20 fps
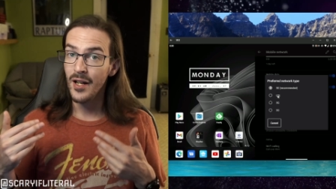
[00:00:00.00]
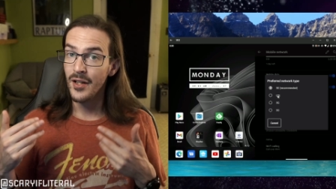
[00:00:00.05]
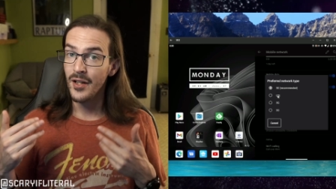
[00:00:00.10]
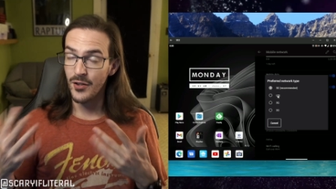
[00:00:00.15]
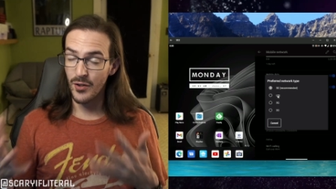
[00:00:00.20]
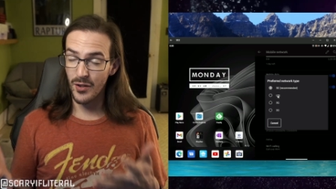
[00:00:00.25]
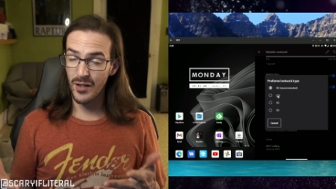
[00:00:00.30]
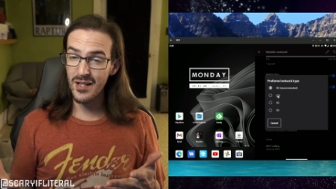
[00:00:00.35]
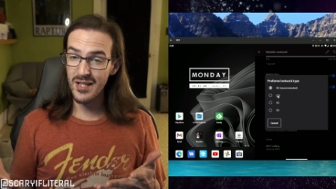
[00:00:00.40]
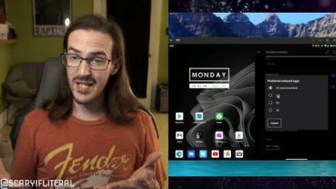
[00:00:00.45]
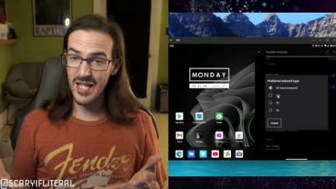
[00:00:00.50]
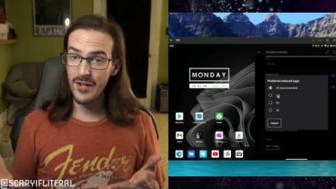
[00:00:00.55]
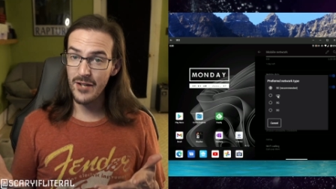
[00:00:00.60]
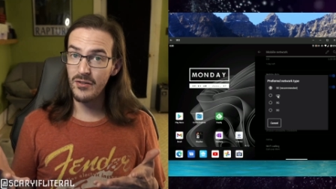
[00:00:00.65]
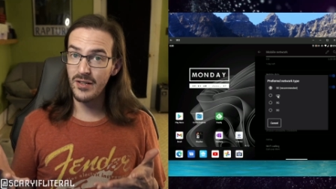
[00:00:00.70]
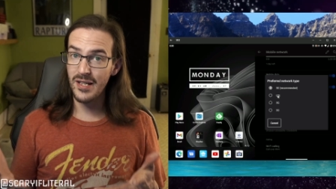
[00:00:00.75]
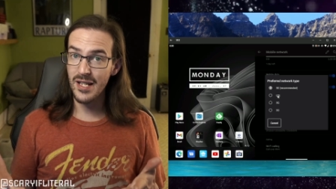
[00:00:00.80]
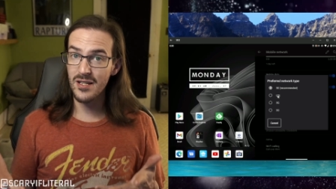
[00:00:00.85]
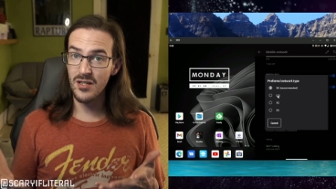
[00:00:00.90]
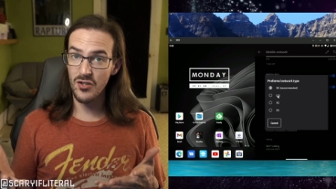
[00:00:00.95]
you're going to save
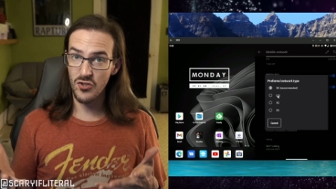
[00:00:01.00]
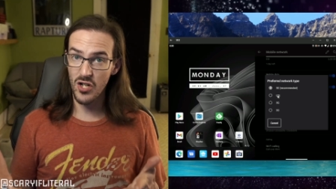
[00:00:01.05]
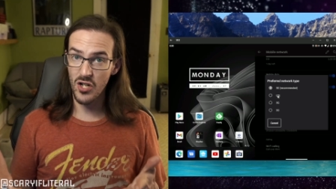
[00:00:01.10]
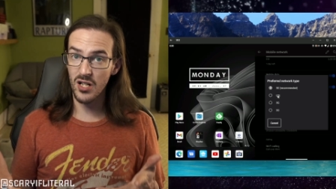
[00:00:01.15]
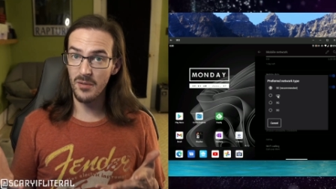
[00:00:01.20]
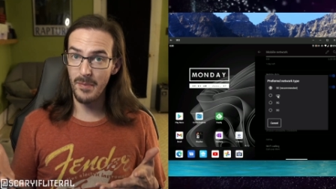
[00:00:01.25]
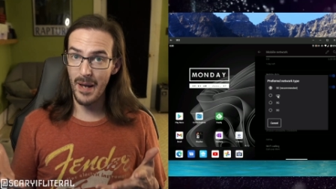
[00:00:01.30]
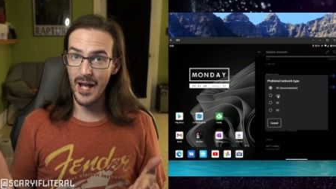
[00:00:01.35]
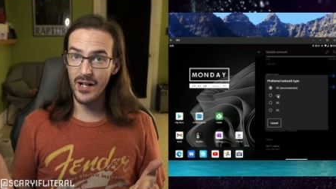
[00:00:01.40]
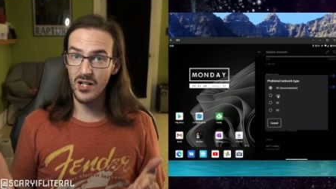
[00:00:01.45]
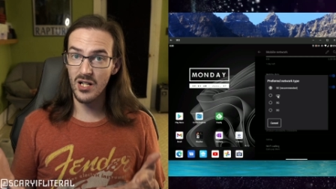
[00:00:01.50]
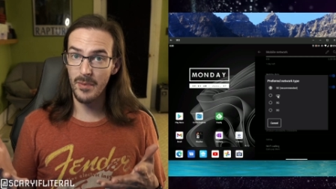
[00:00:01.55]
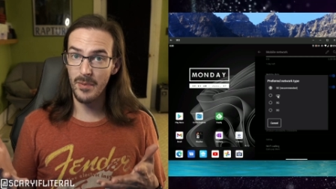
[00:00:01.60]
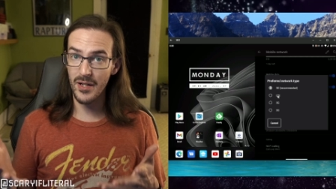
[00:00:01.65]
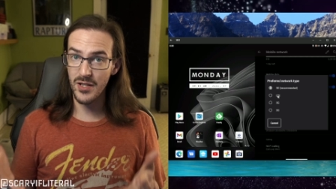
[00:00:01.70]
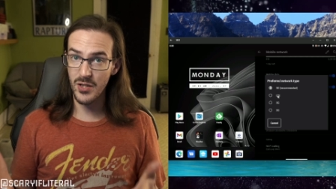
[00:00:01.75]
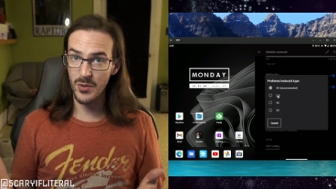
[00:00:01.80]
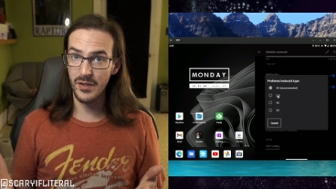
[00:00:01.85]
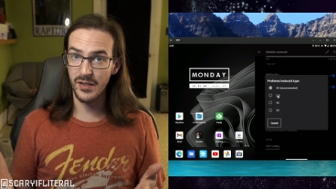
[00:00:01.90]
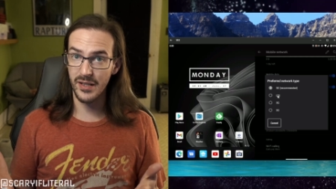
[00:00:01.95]
a decent chunk of battery
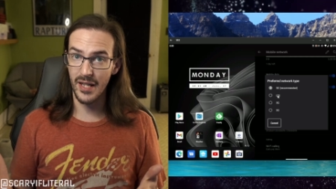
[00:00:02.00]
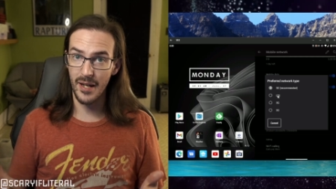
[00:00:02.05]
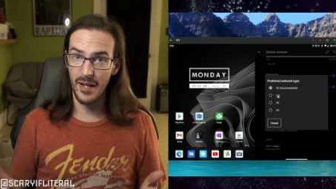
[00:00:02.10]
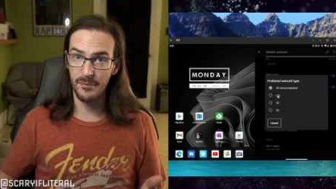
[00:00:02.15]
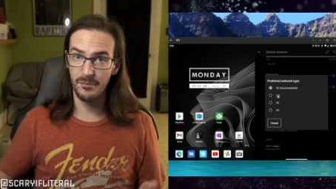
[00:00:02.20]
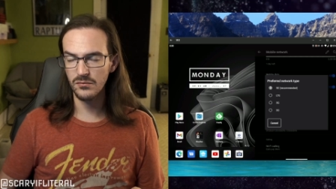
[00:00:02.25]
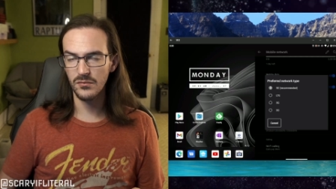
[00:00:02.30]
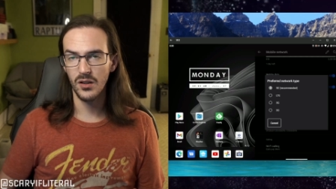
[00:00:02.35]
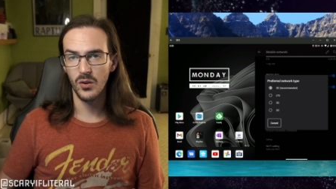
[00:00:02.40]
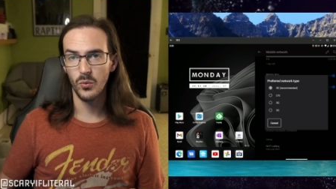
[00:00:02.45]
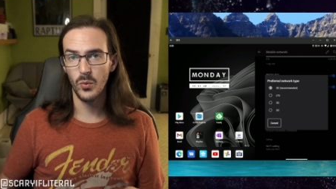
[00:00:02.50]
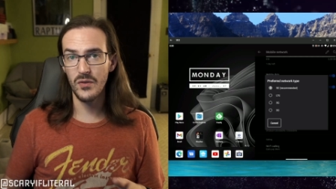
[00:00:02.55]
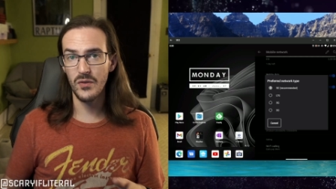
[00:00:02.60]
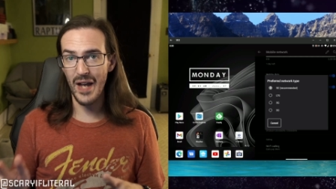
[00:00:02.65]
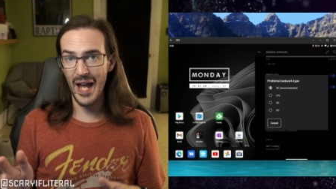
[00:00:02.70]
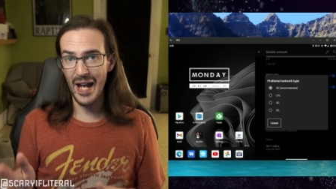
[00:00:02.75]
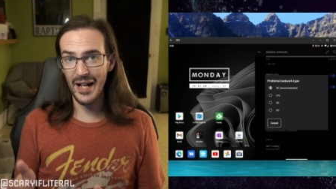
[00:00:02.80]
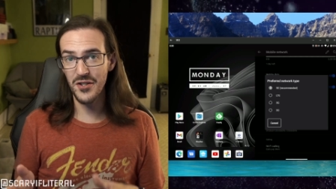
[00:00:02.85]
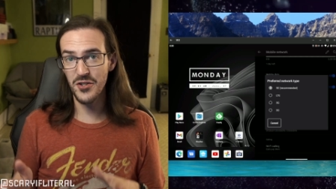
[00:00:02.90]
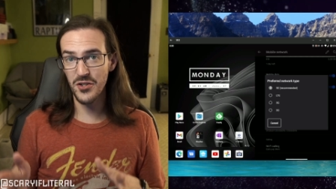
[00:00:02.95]
by doing that. We've
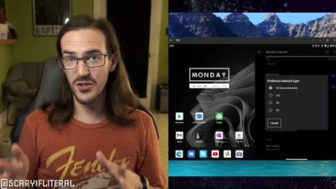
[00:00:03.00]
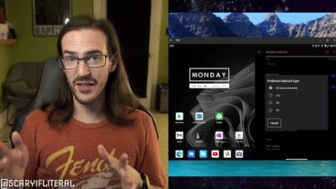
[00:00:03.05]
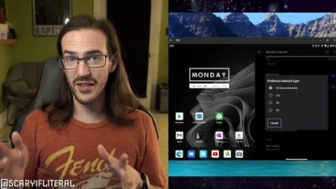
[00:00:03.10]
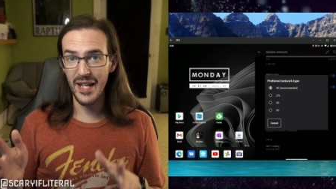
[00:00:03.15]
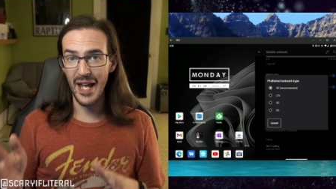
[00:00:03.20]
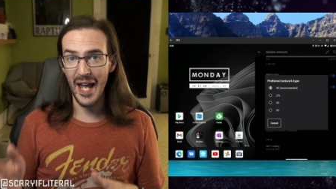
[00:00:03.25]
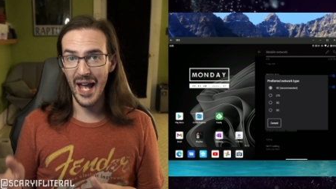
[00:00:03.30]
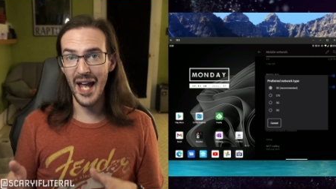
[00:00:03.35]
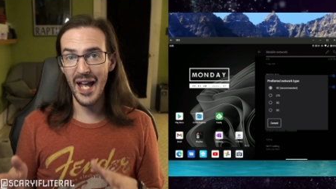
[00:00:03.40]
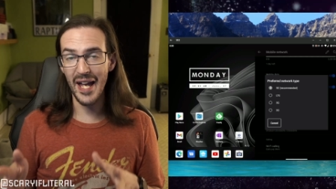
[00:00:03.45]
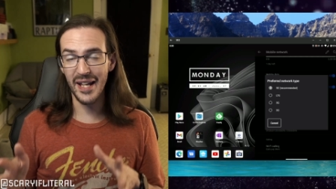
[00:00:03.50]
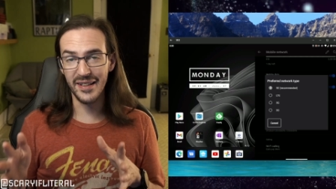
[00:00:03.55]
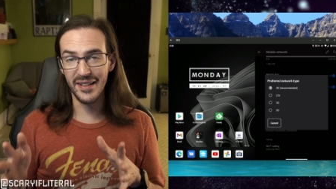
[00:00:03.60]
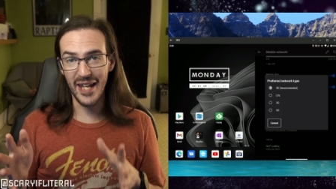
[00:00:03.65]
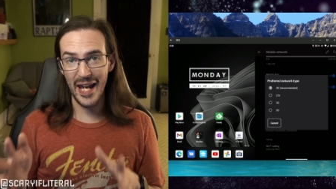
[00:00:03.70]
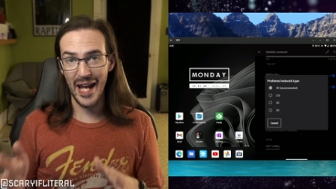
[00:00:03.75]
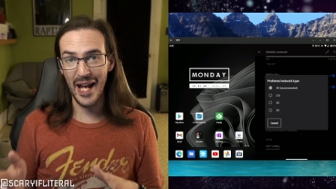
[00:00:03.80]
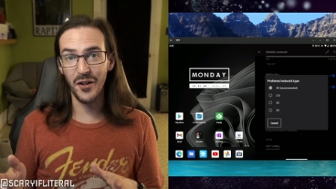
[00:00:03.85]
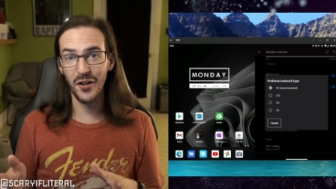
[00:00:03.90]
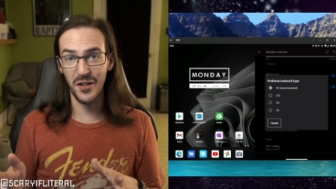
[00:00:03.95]
actually had
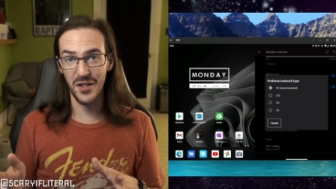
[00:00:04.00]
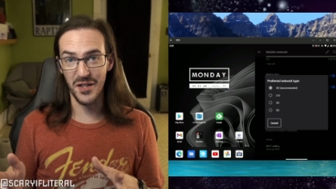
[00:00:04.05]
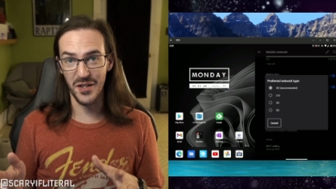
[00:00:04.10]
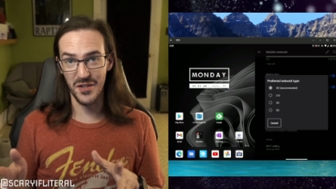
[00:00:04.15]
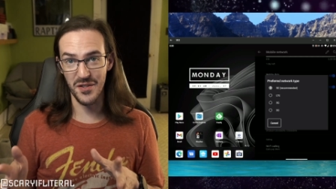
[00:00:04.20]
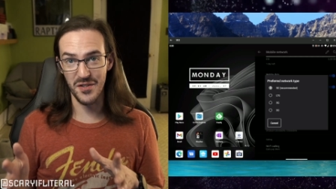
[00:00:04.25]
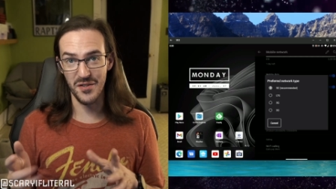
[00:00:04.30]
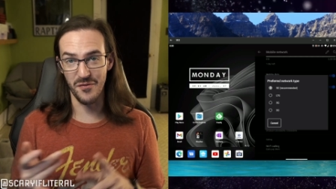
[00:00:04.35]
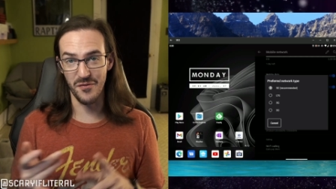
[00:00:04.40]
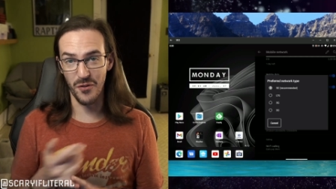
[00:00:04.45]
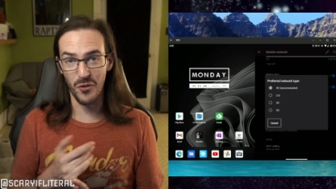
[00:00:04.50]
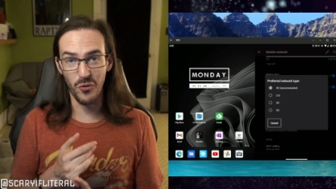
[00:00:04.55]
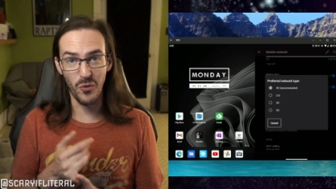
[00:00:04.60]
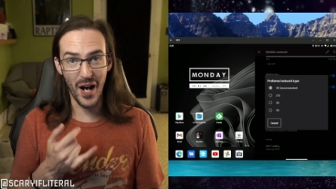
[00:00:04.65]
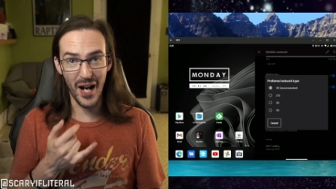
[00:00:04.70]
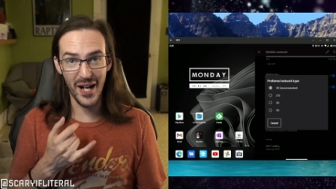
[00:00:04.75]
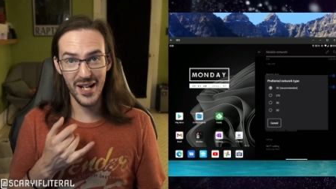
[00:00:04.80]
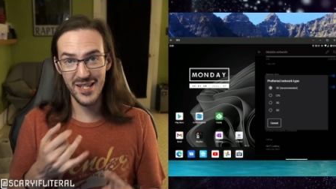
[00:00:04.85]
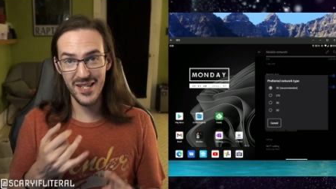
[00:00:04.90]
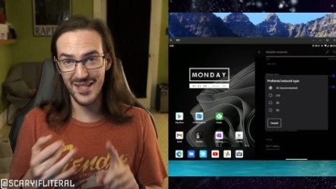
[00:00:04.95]
carriers,
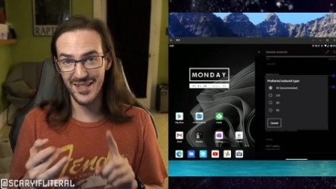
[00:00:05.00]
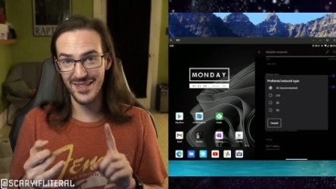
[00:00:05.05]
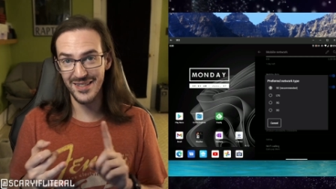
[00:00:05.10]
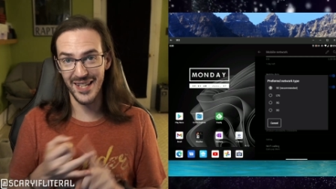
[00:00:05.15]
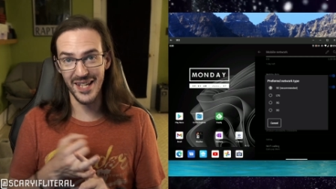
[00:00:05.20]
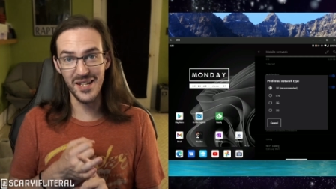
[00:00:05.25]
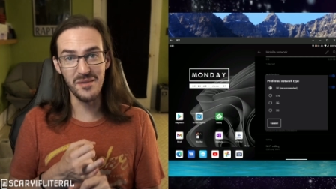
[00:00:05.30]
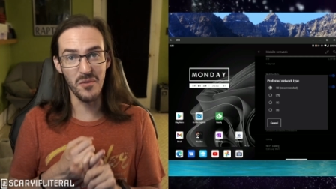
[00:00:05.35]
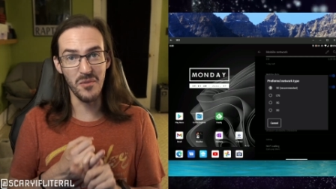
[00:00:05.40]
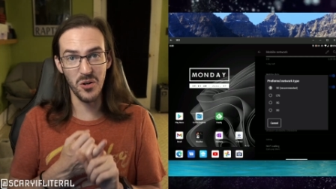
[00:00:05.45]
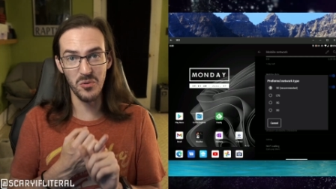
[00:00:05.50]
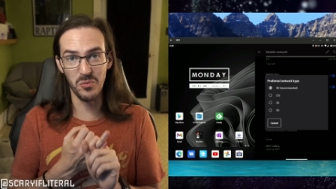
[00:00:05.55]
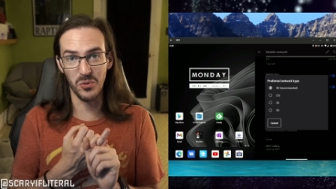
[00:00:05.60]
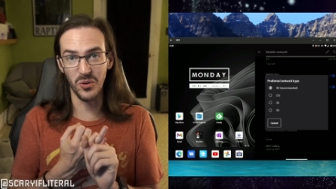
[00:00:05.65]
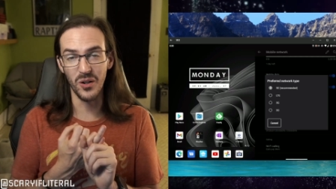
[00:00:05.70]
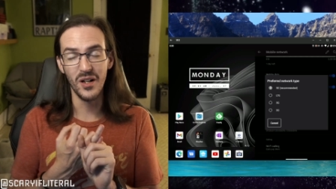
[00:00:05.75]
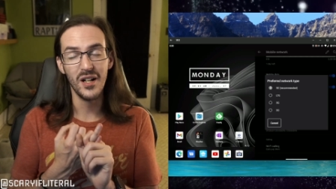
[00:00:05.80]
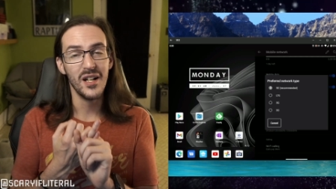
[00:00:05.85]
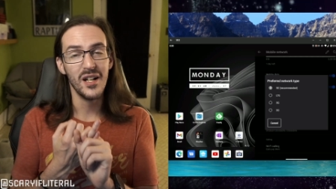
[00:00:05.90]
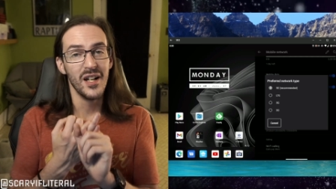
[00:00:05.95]
Verizon, T
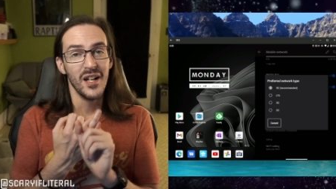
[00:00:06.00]
Mobile,